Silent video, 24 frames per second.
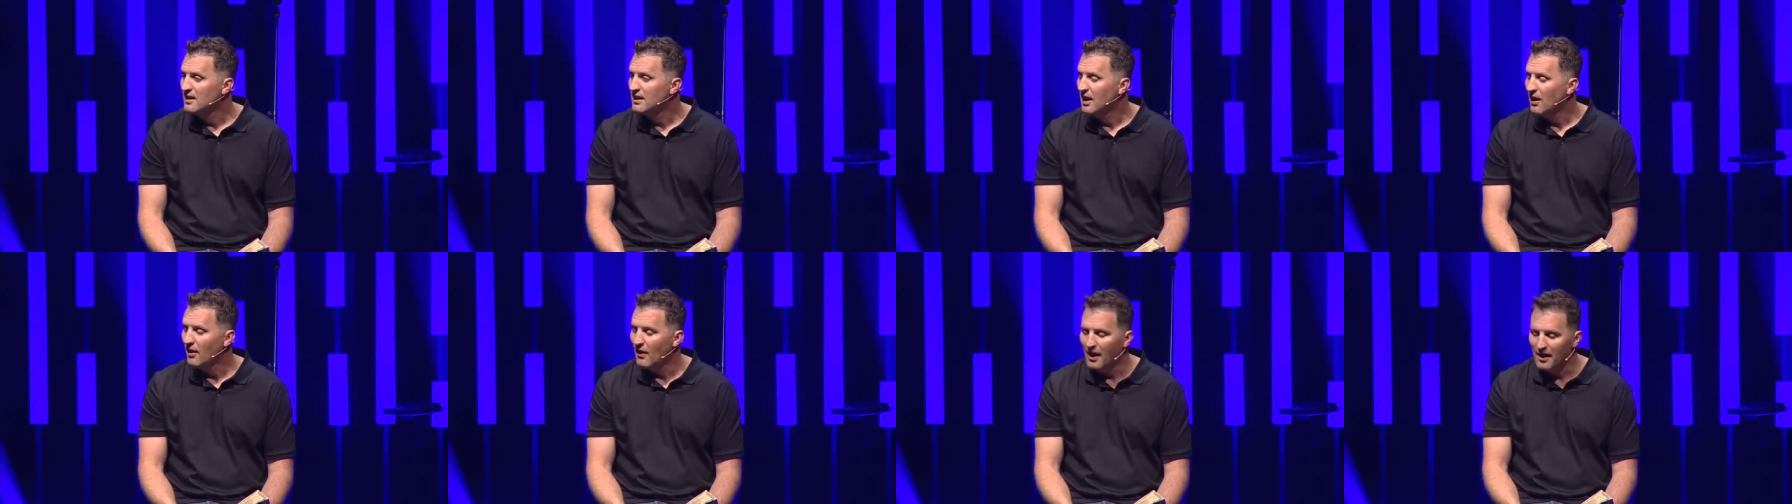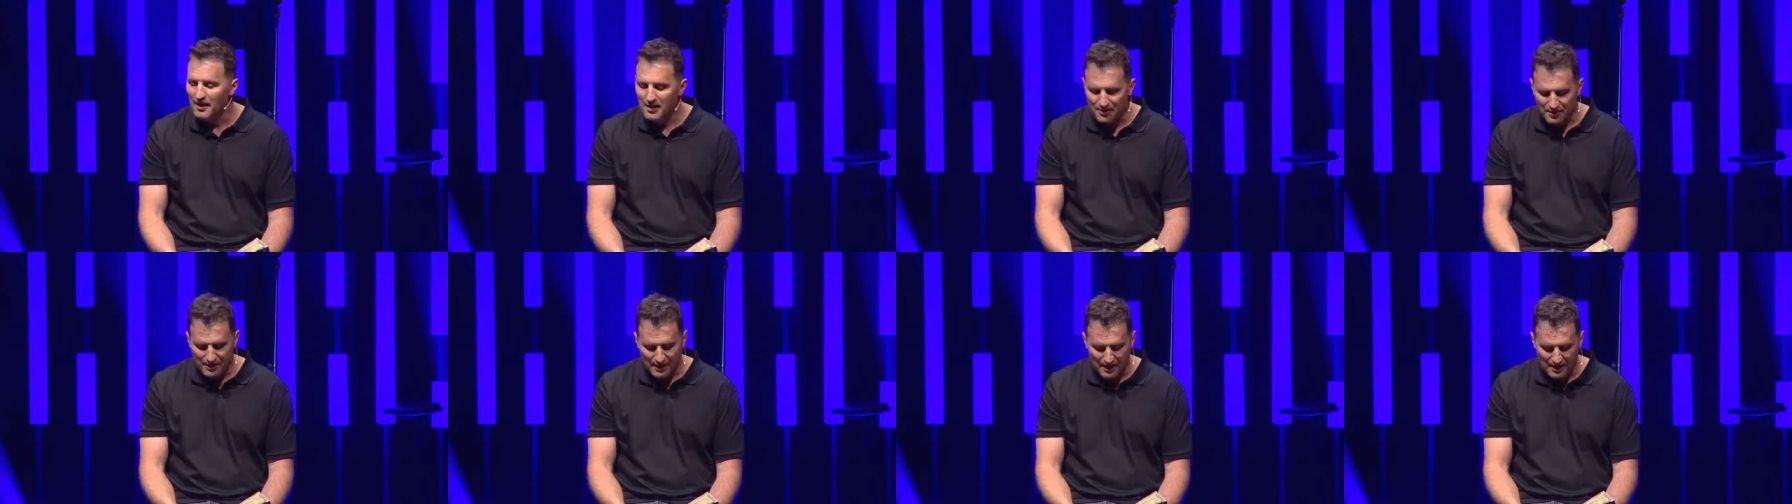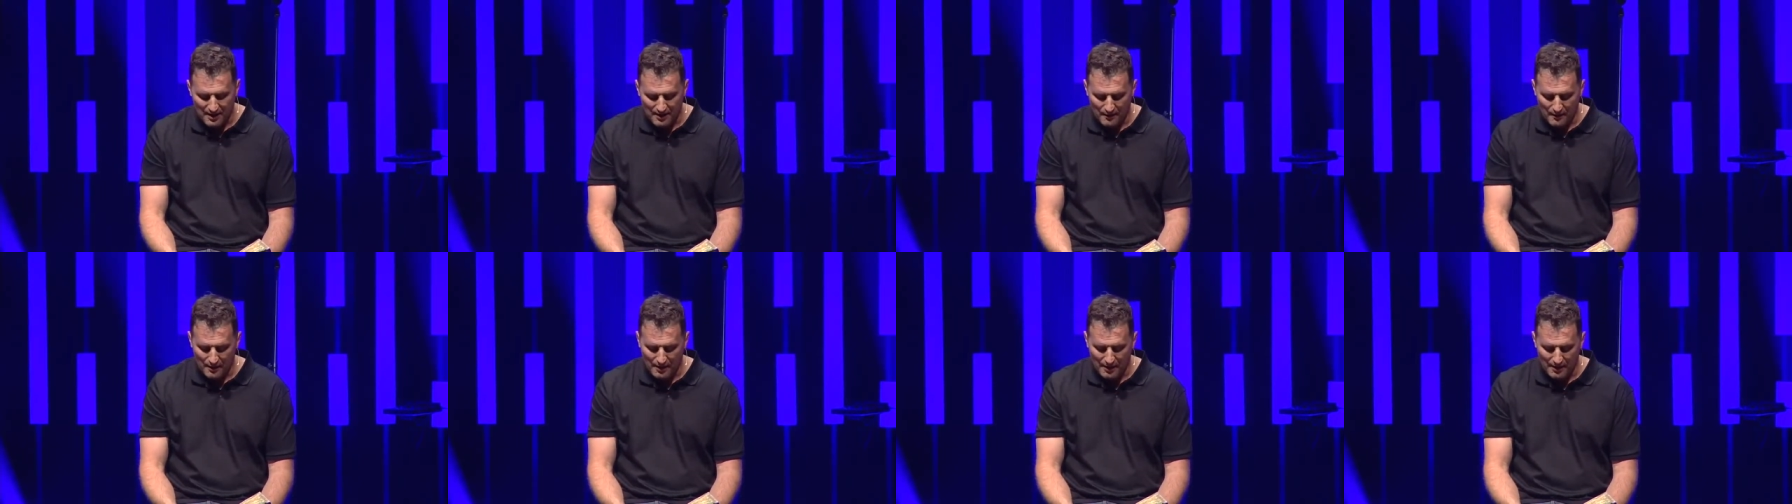Now, I
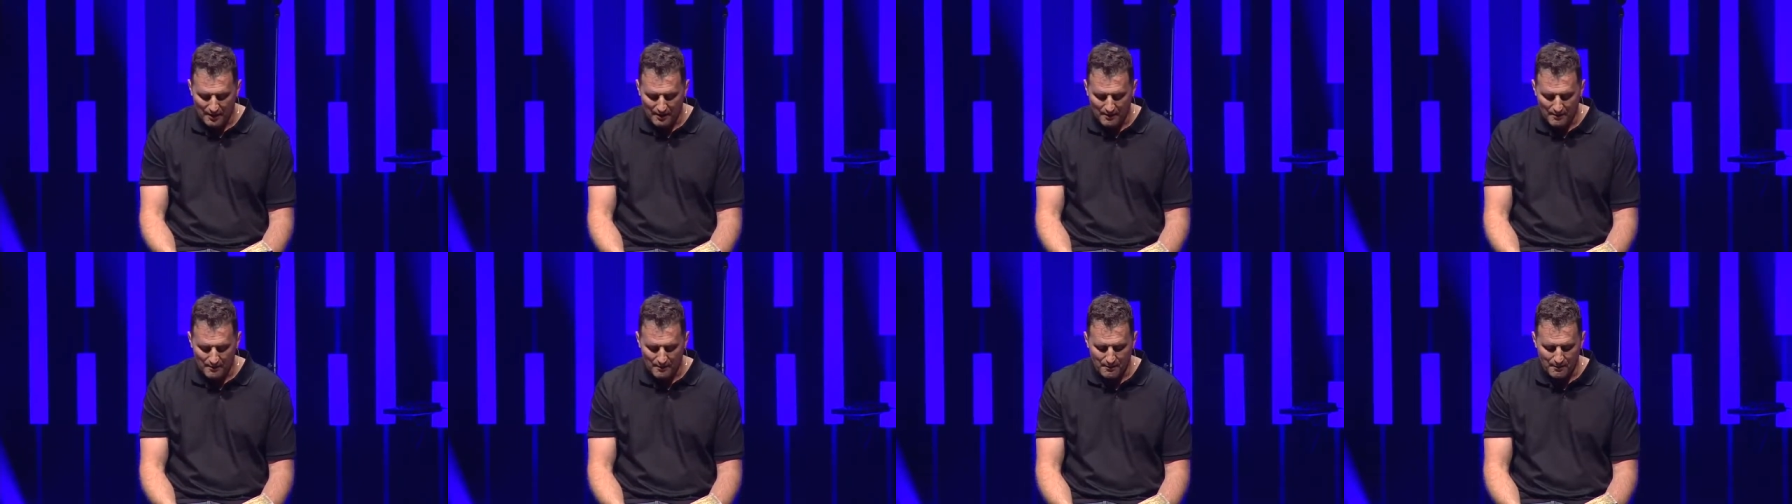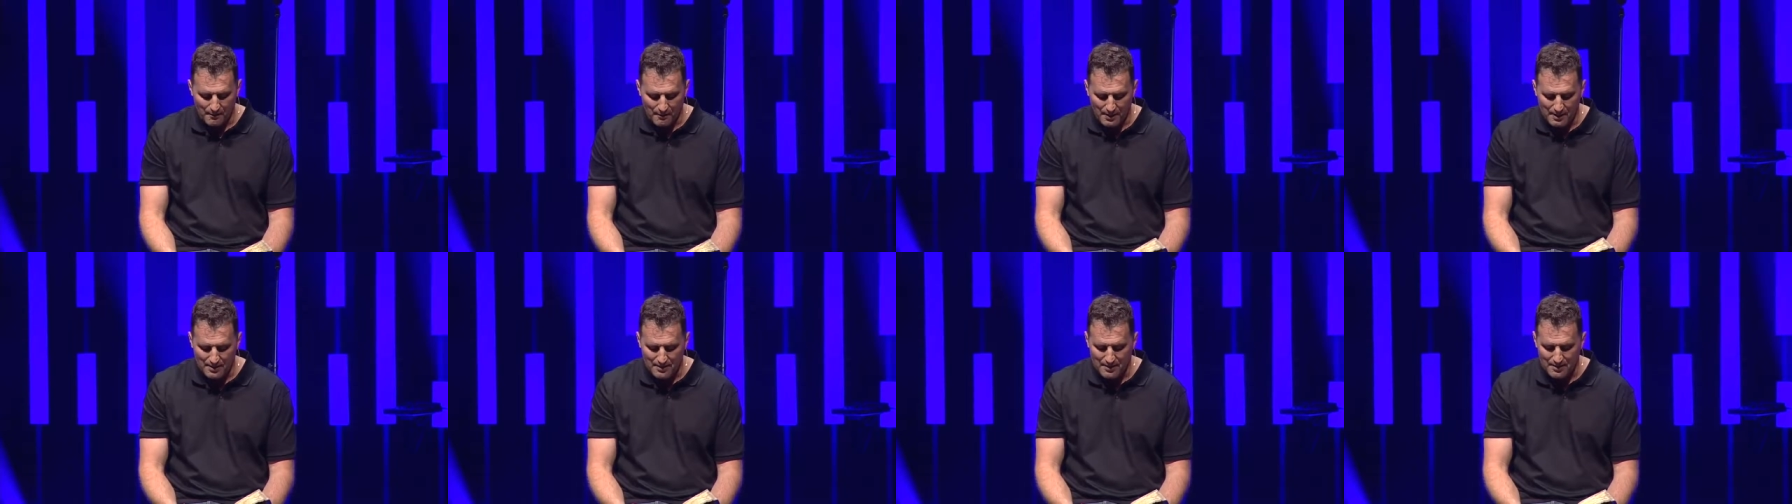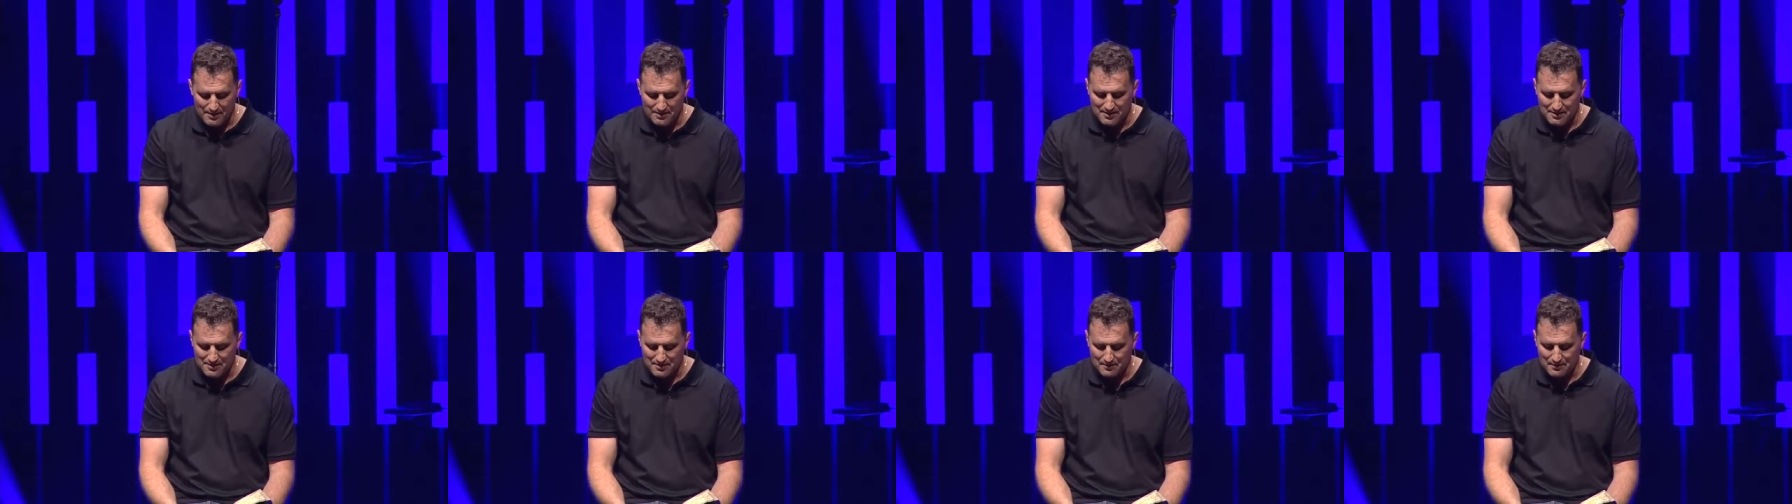think when I read this,